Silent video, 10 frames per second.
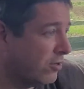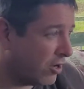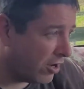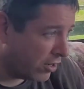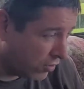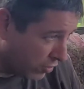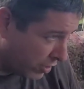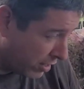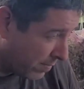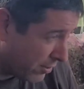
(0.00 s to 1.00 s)
Charlie, go and
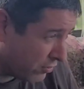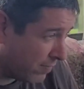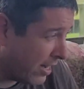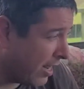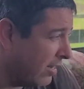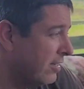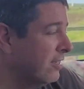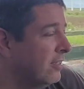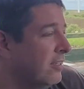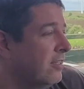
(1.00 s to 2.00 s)
look at the birds over there.
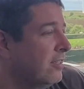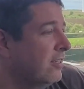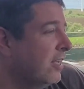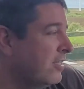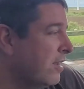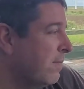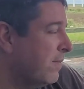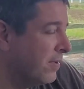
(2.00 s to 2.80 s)
That's it.